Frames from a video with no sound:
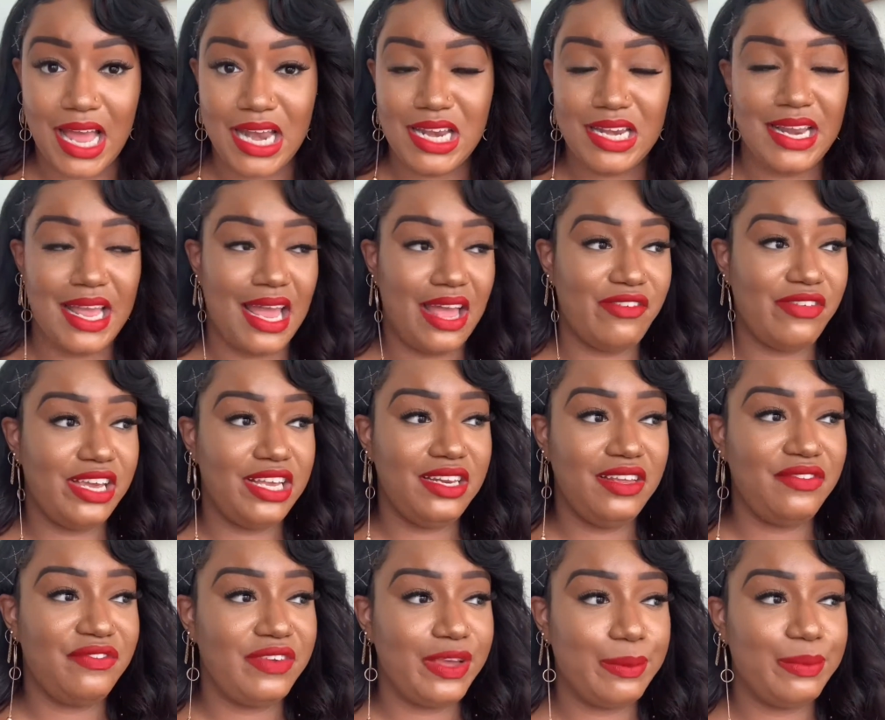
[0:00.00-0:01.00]
I didn't have
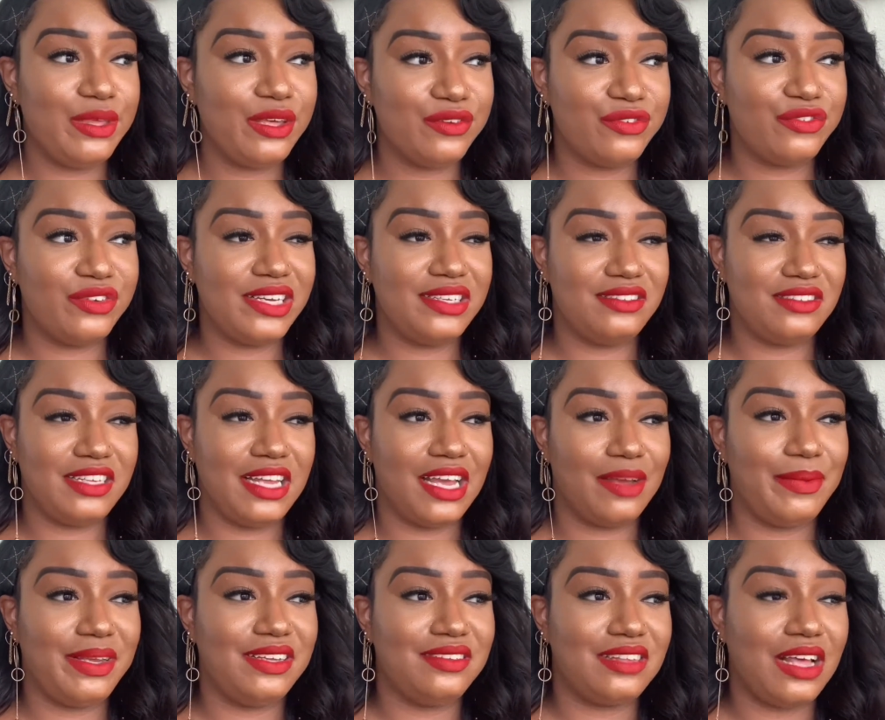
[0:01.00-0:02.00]
any family or friends
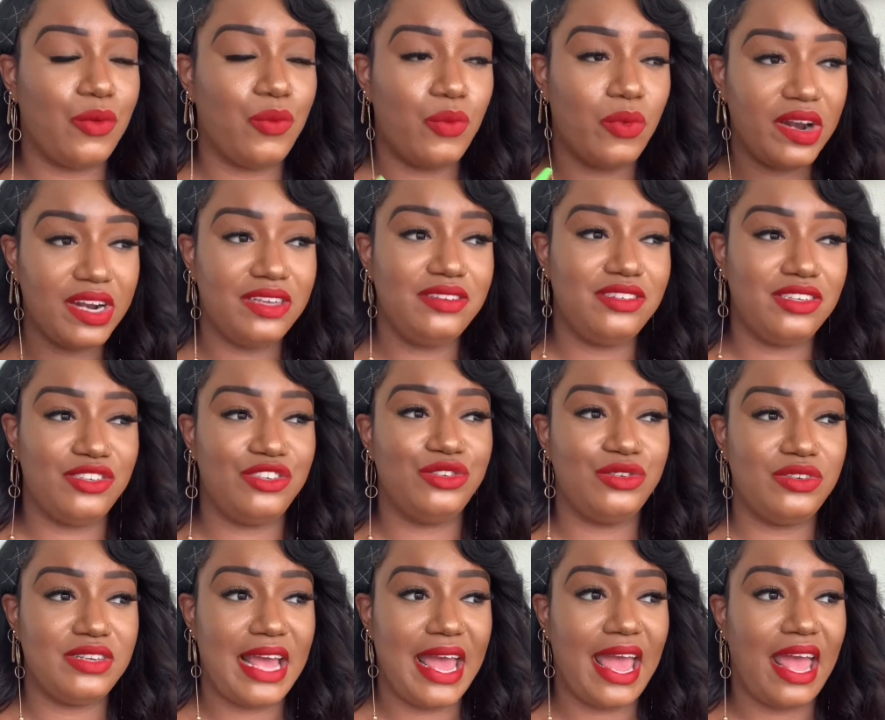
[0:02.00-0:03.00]
there because I wanted to
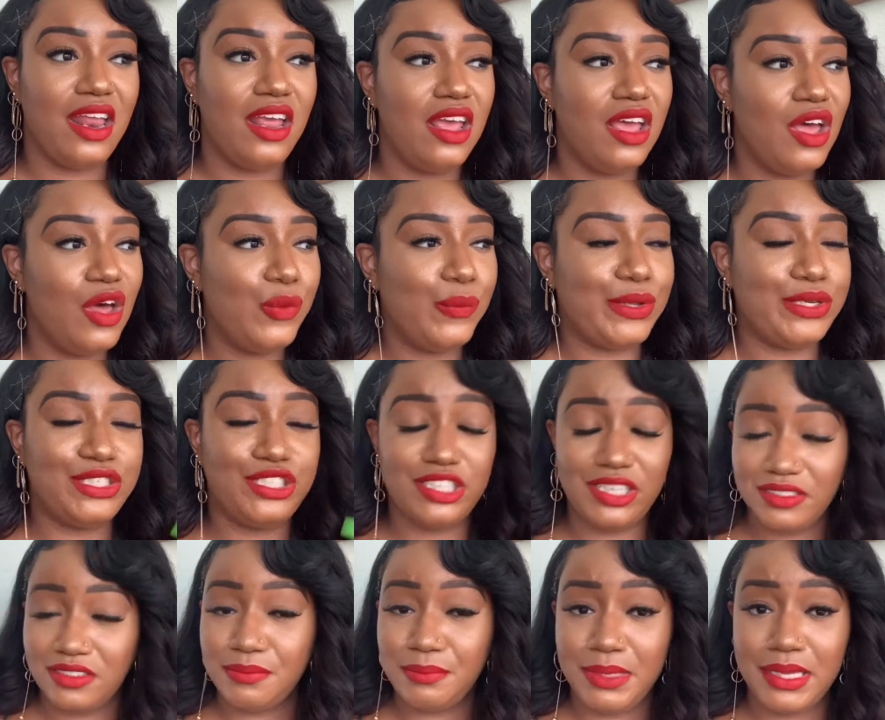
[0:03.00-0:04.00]
do that with
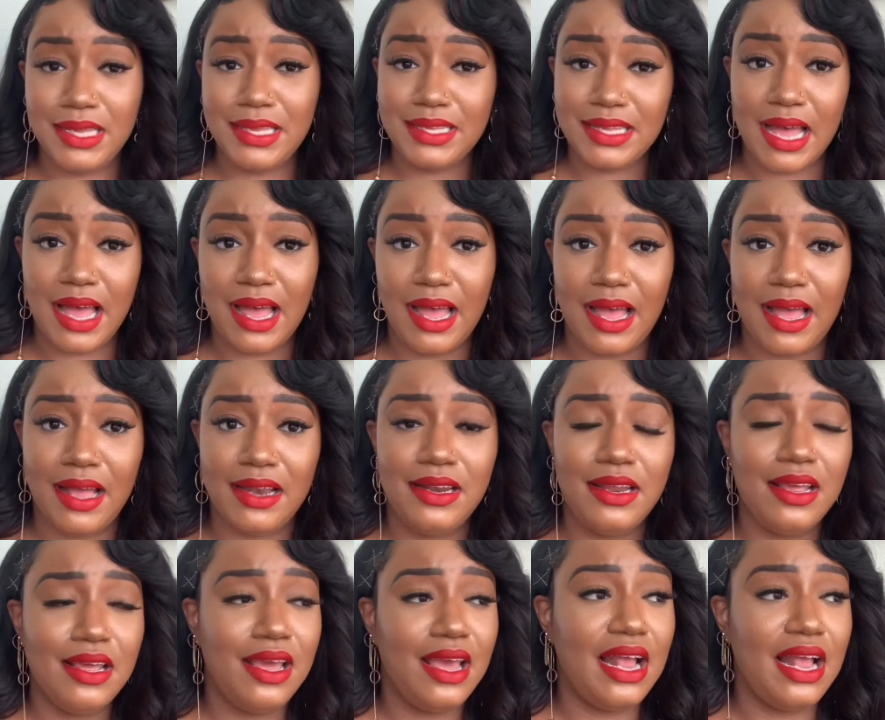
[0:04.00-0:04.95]
just me and God.